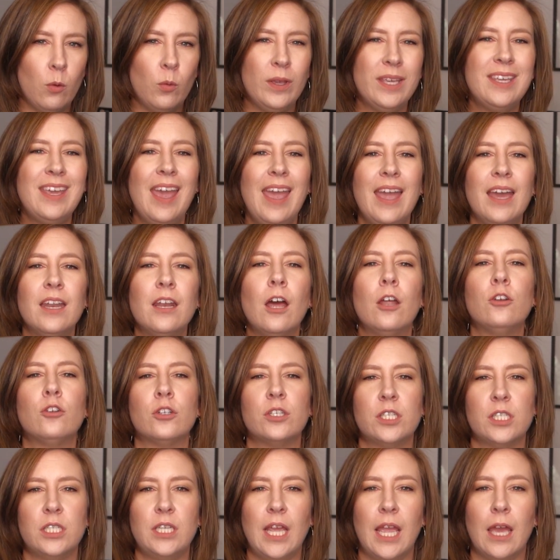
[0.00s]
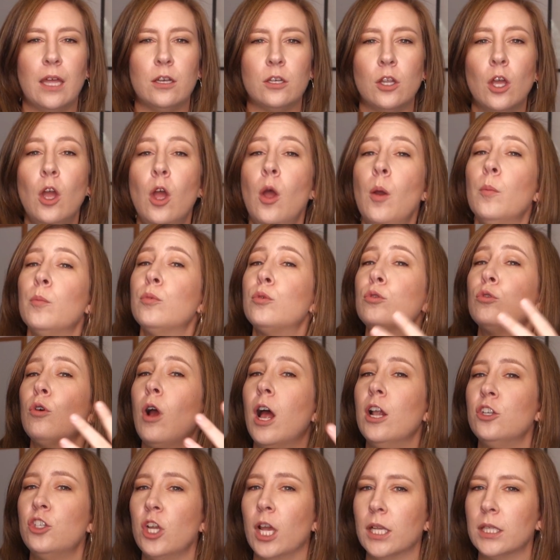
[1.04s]
We can't understand
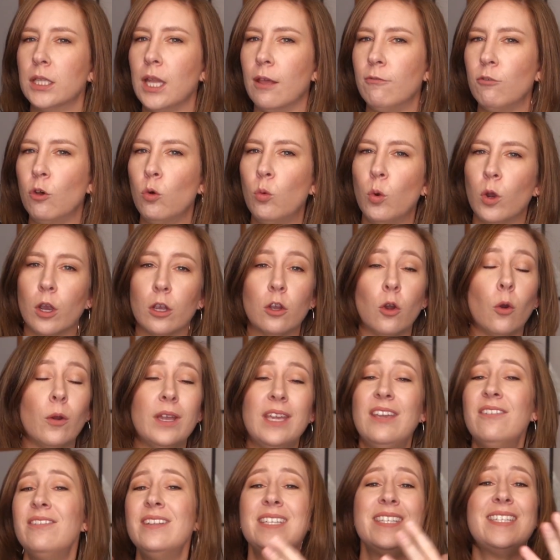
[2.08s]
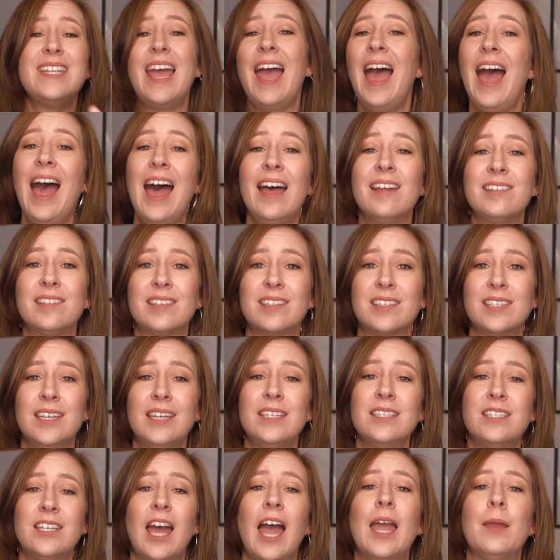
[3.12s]
project level work or even task
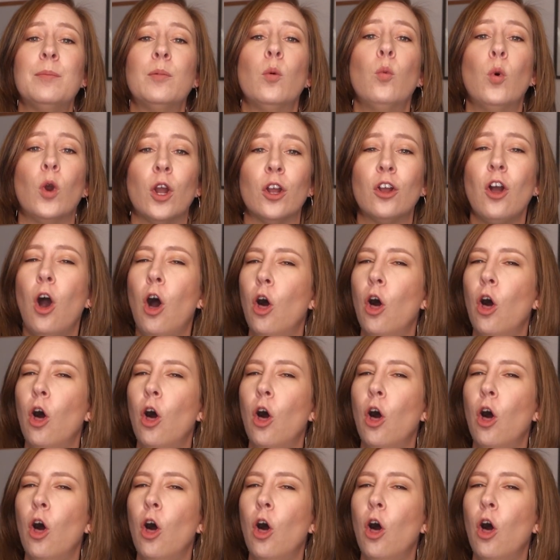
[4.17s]
type work.